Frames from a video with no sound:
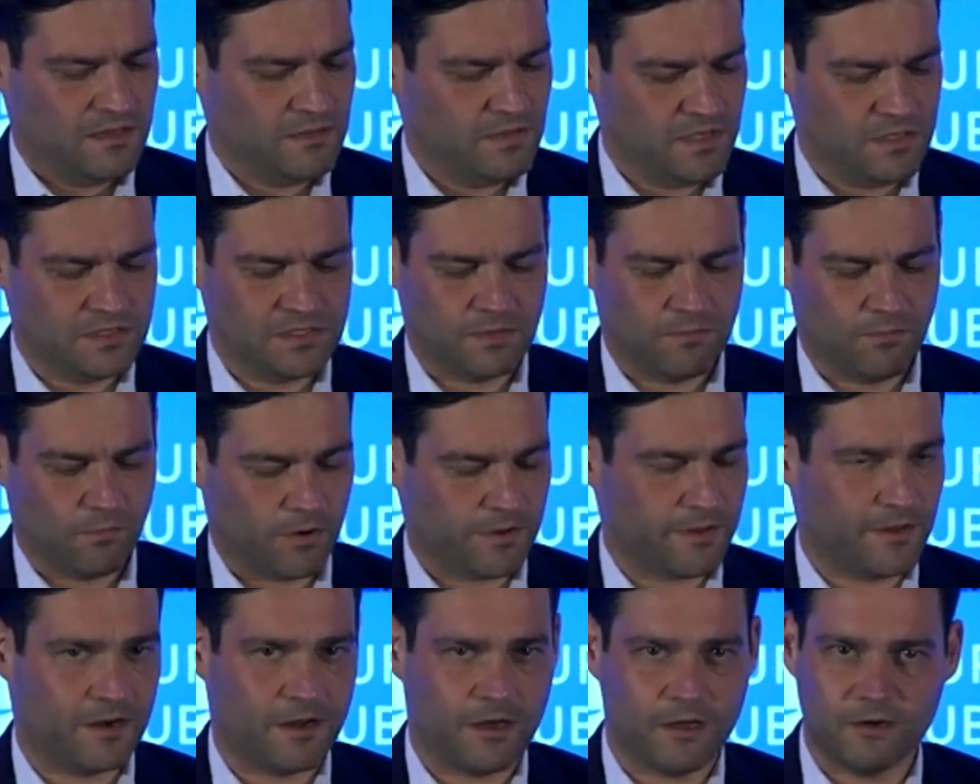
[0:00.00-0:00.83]
used in more
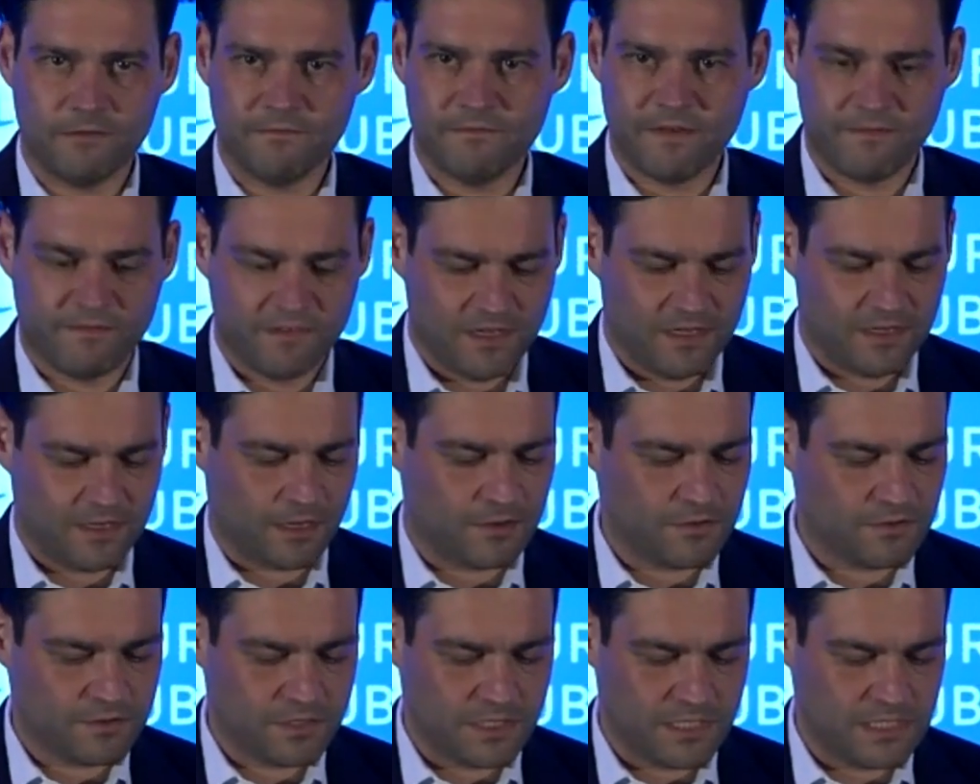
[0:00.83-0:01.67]
than 150
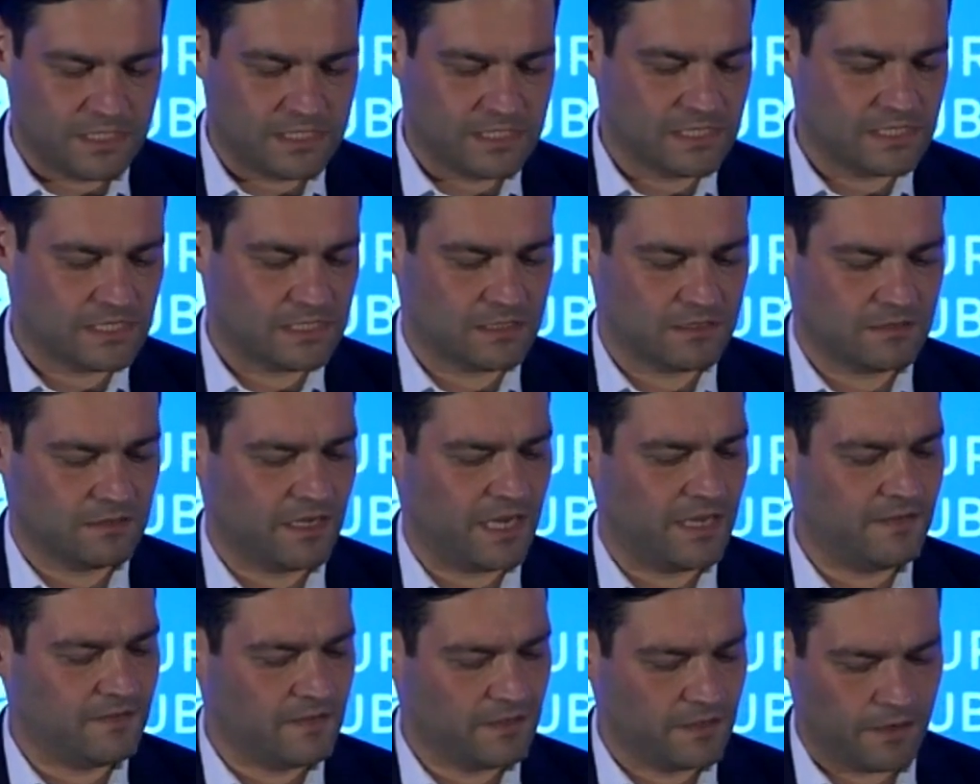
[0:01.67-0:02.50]
countries,
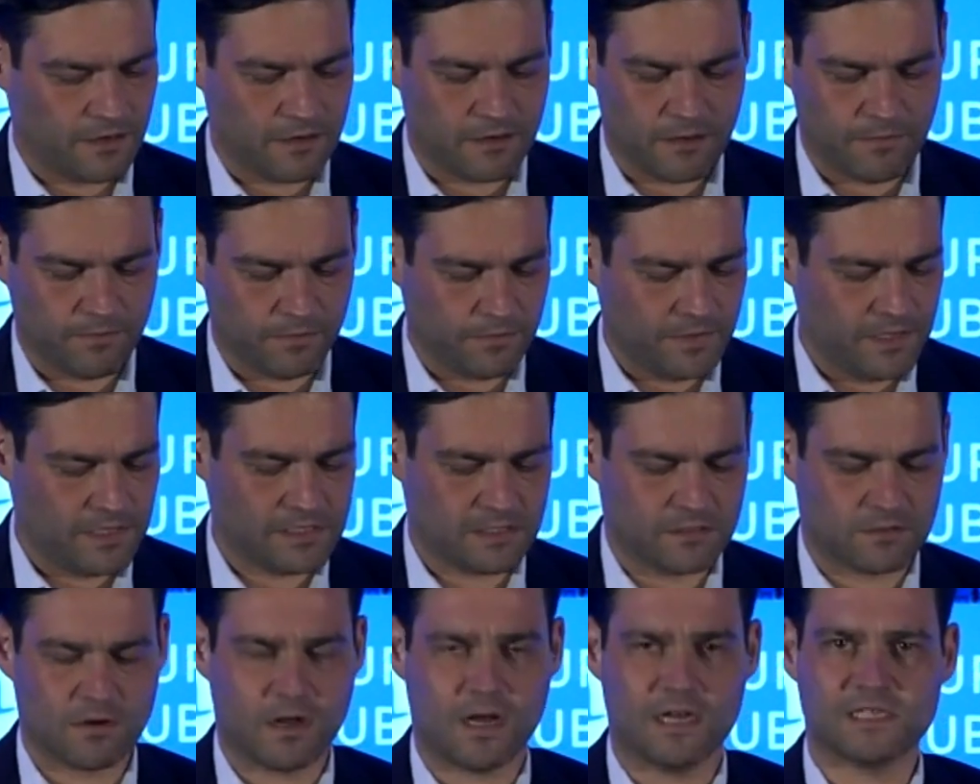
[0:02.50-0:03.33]
1,800
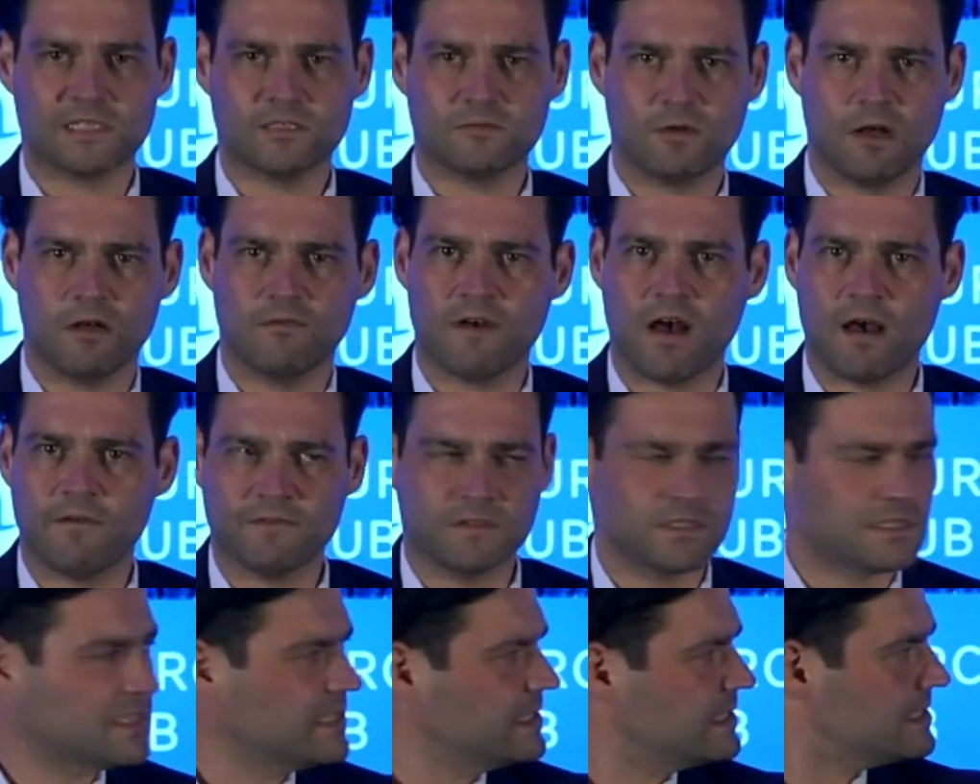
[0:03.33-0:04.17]
employees across 12
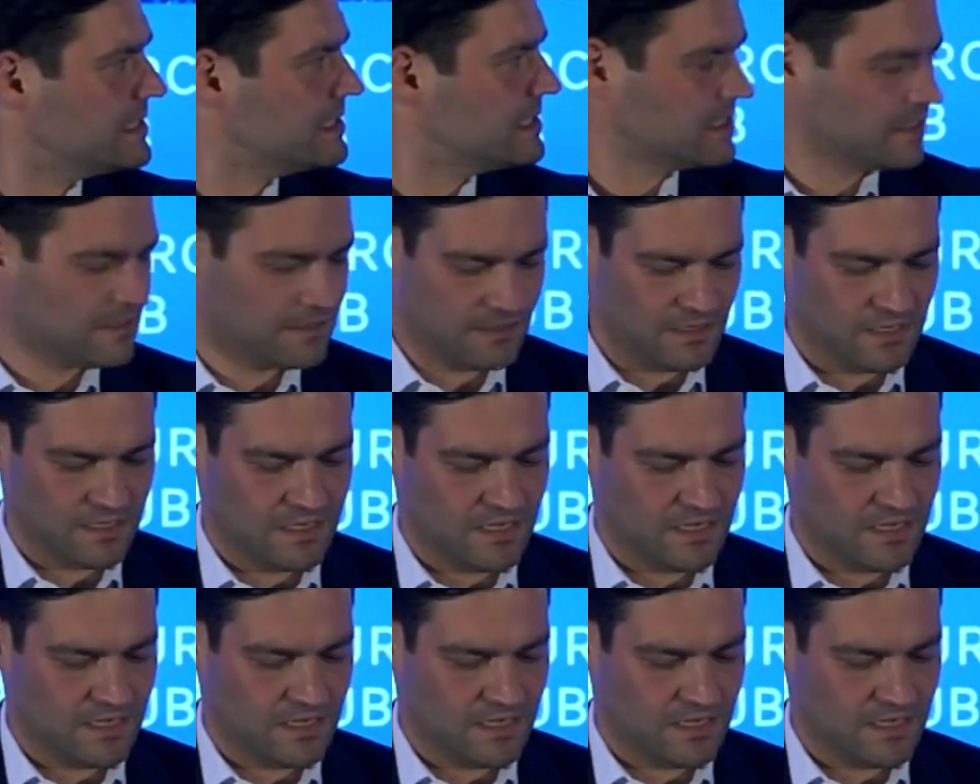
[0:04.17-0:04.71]
offices,